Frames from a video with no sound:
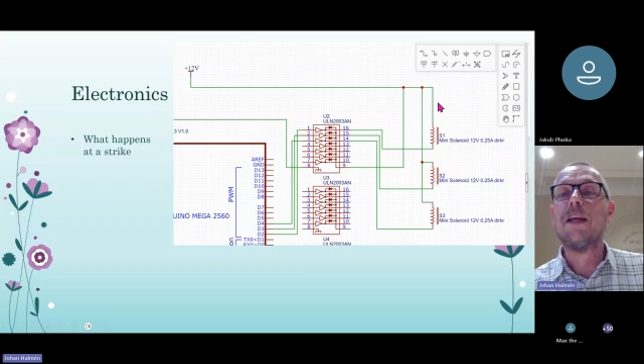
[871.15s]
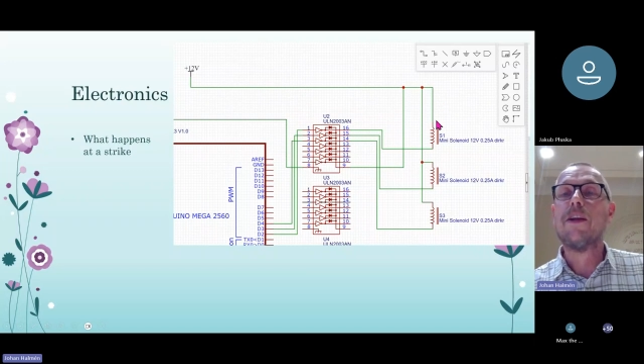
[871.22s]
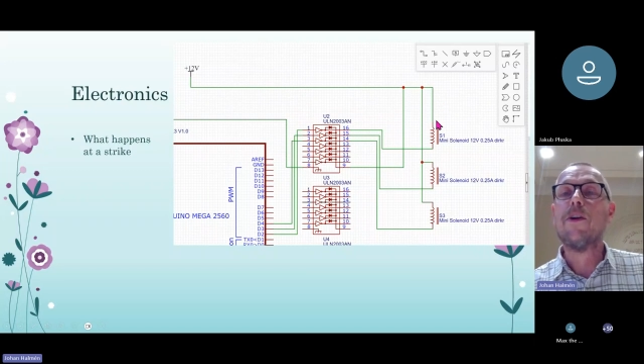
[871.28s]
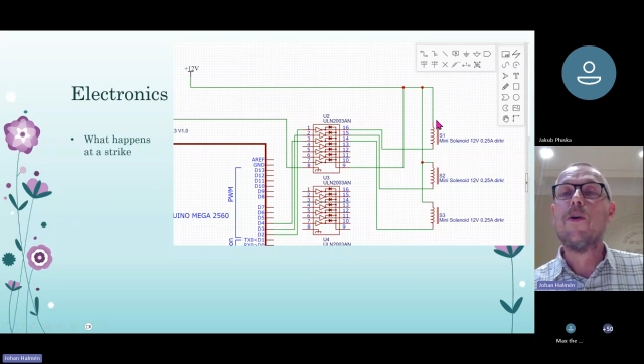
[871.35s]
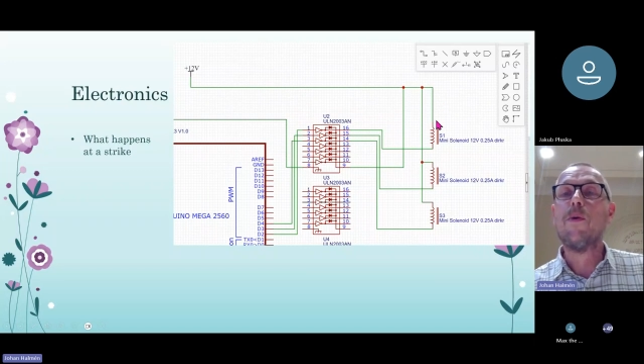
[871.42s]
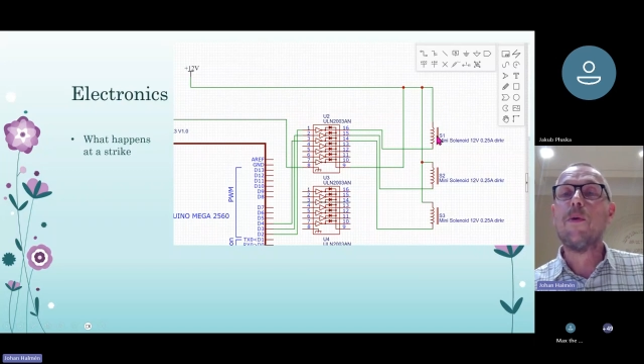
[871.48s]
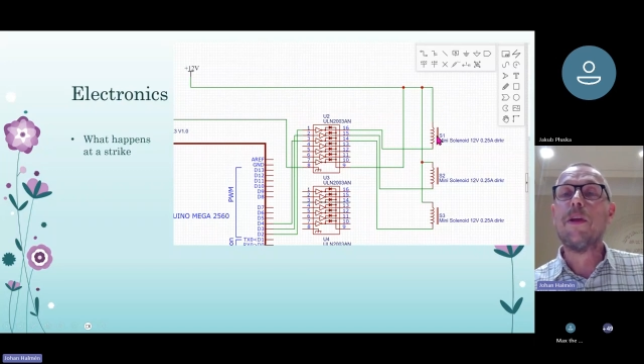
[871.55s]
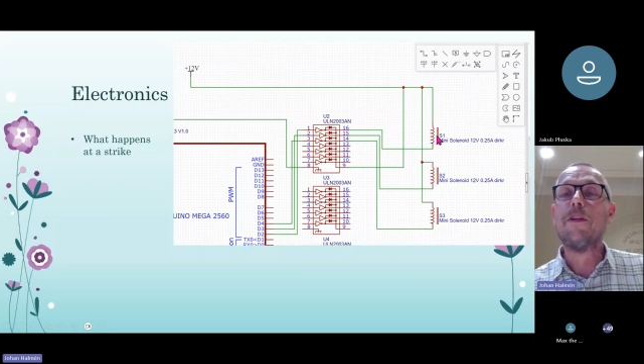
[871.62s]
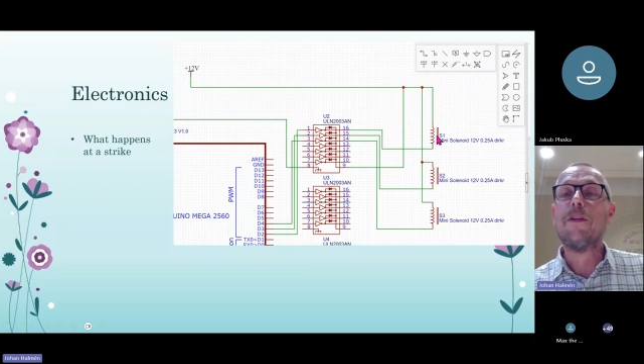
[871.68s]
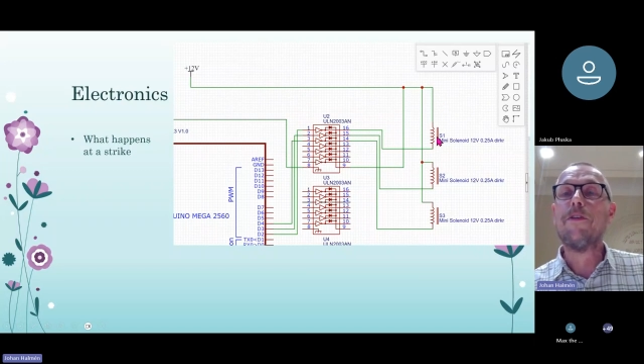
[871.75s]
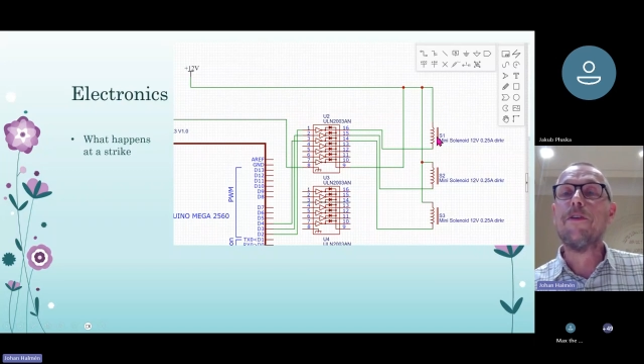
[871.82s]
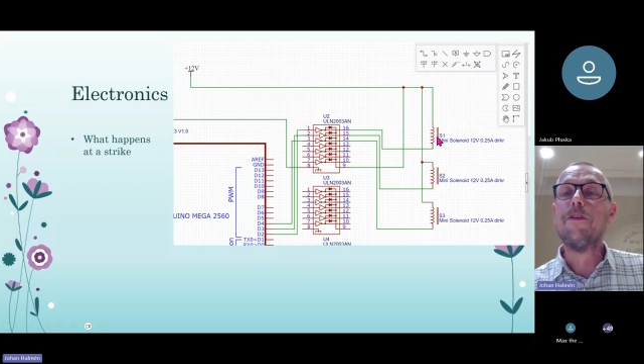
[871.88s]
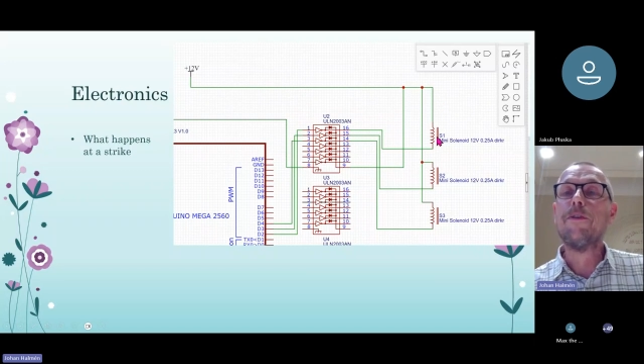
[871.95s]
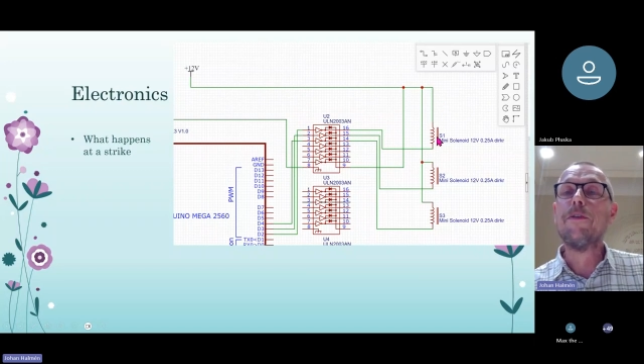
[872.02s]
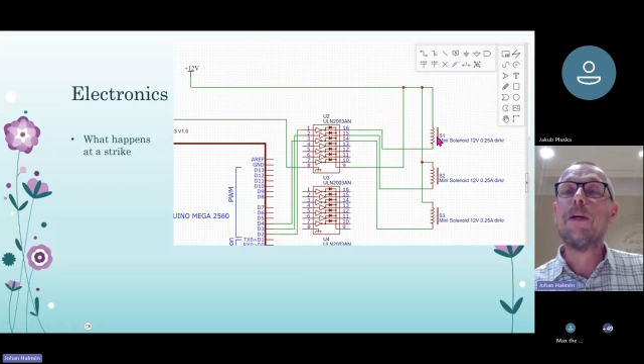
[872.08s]
going
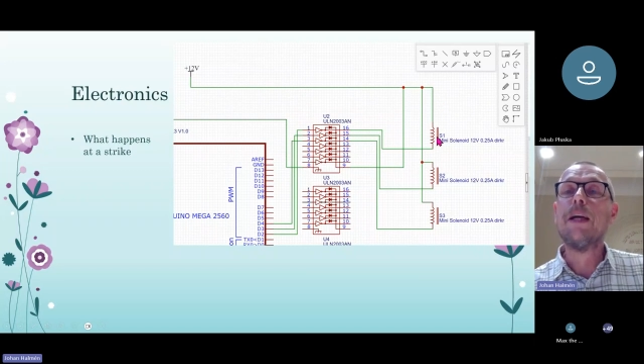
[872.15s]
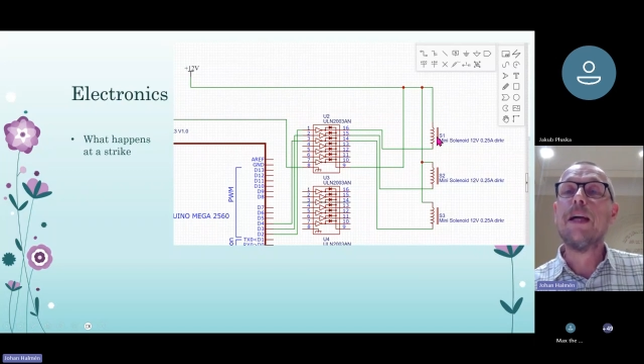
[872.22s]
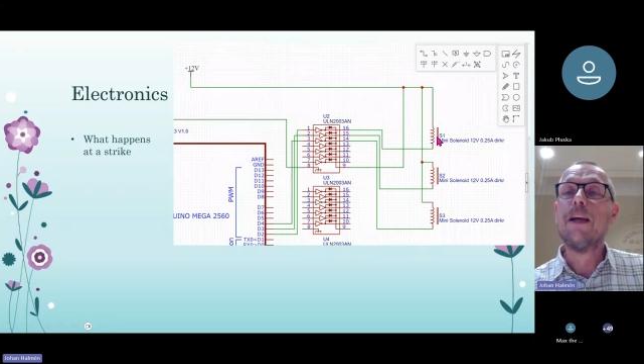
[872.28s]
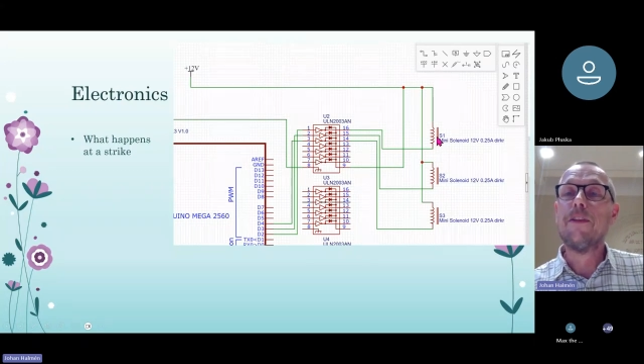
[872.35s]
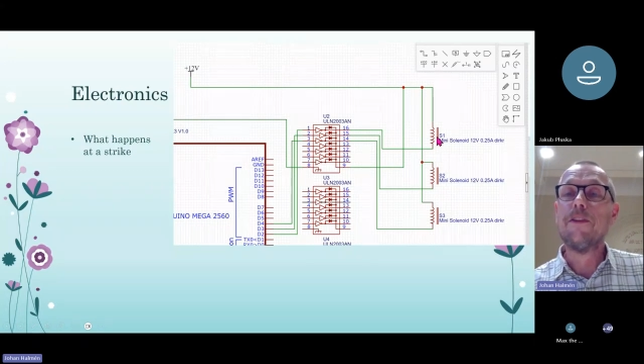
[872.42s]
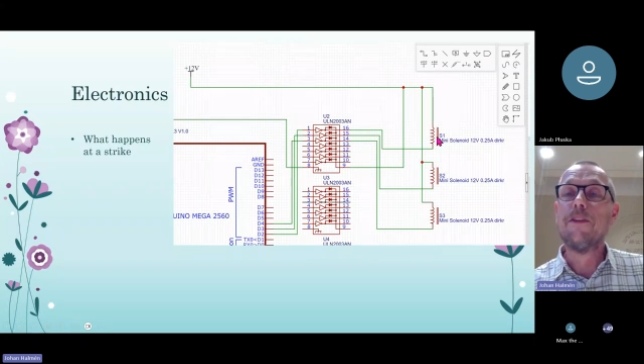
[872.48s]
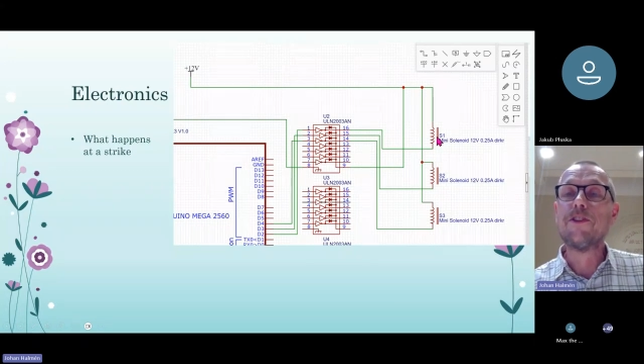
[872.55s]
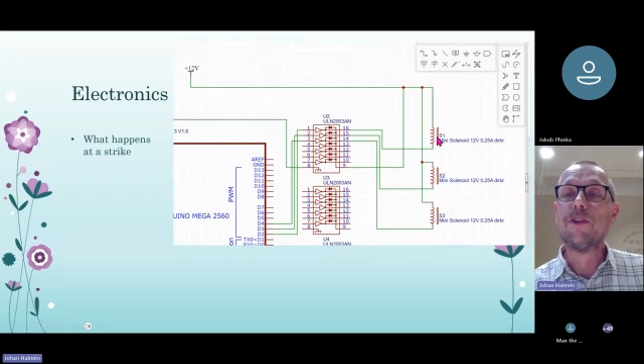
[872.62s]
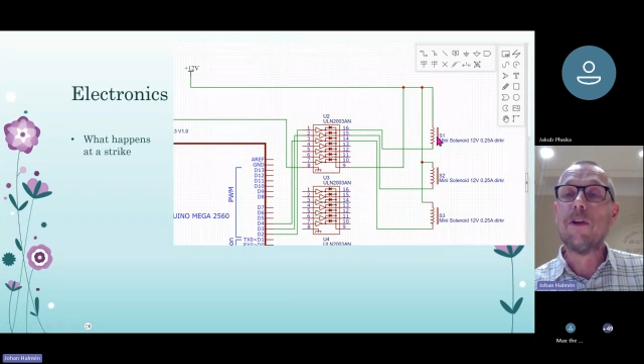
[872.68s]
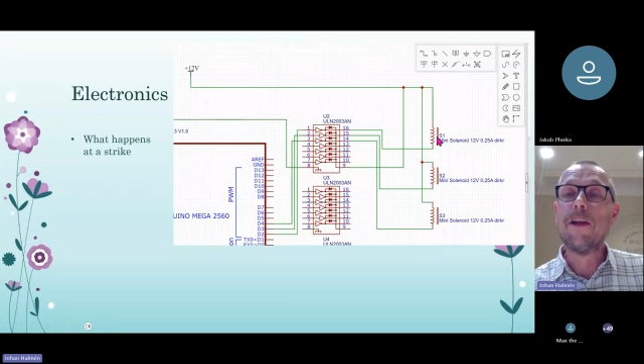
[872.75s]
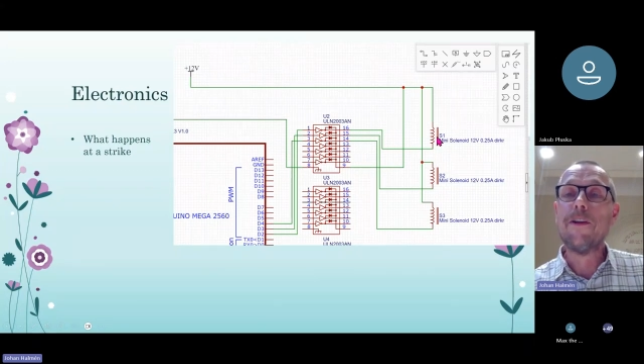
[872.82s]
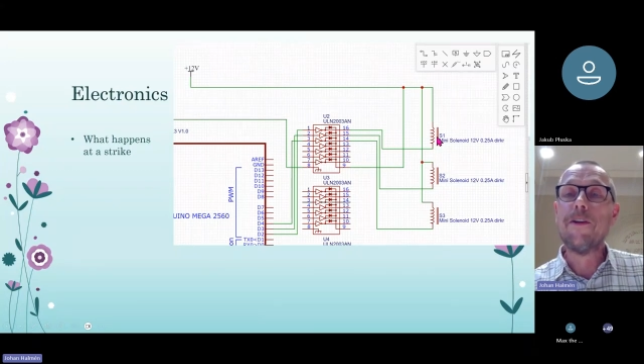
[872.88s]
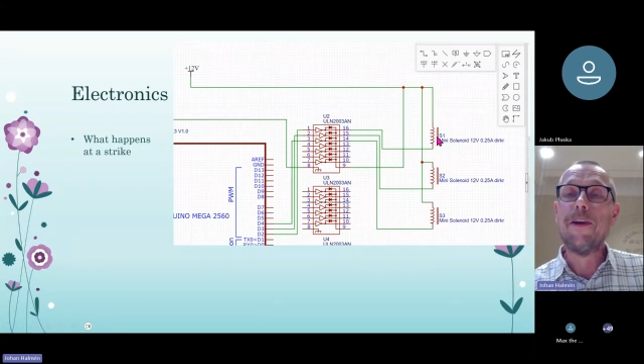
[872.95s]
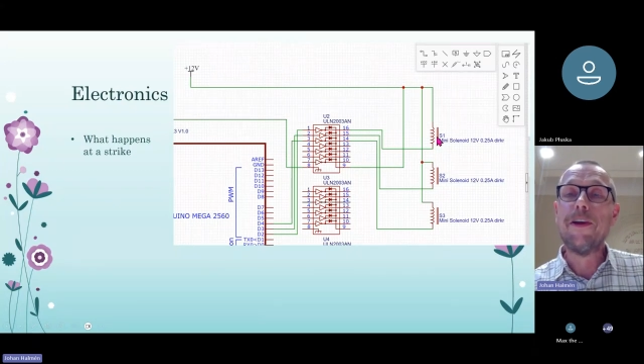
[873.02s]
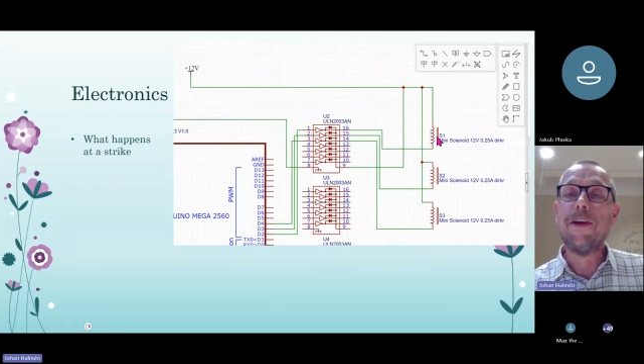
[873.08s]
through the
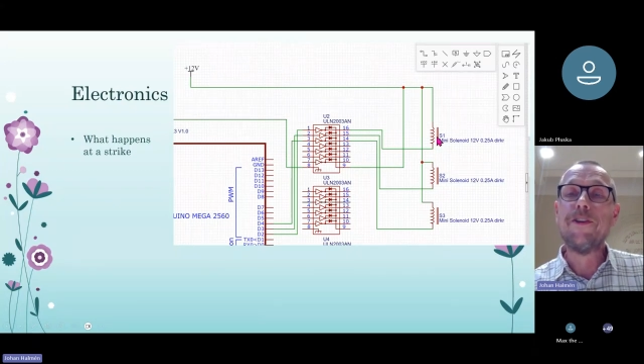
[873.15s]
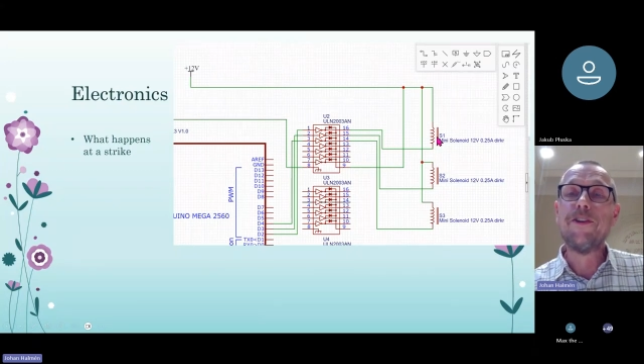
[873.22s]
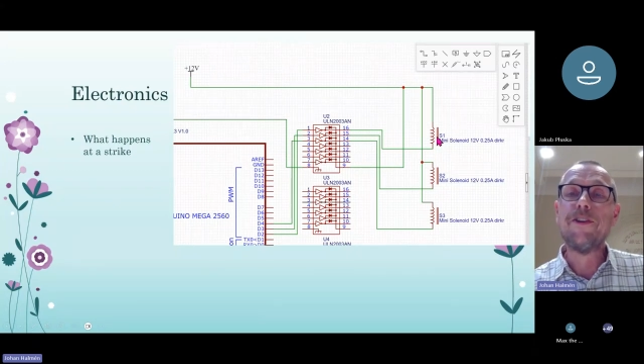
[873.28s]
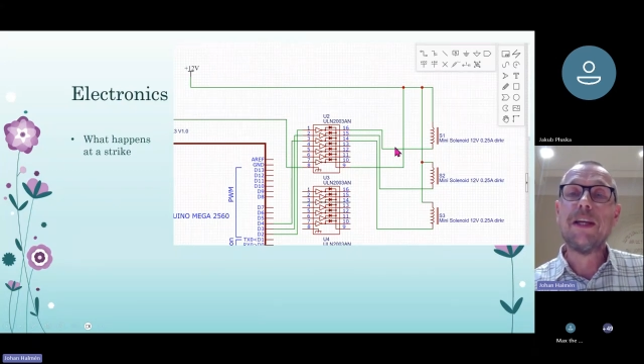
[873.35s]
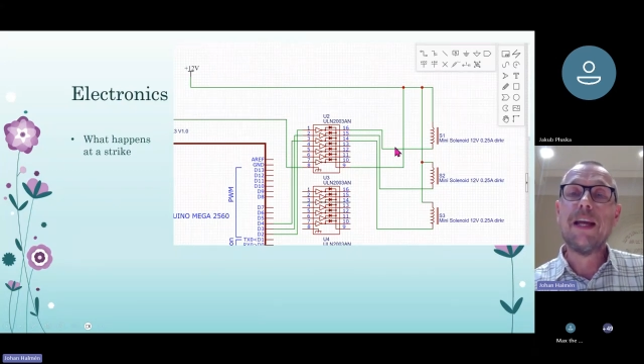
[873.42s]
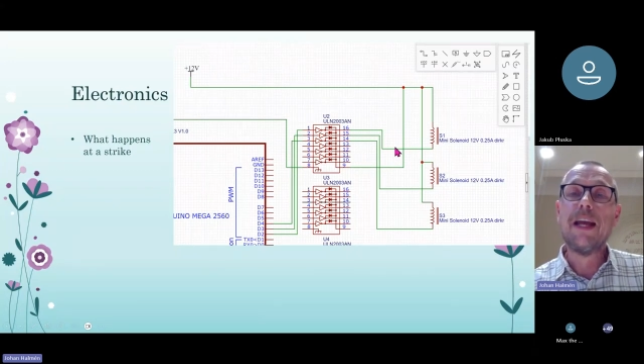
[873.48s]
solenoid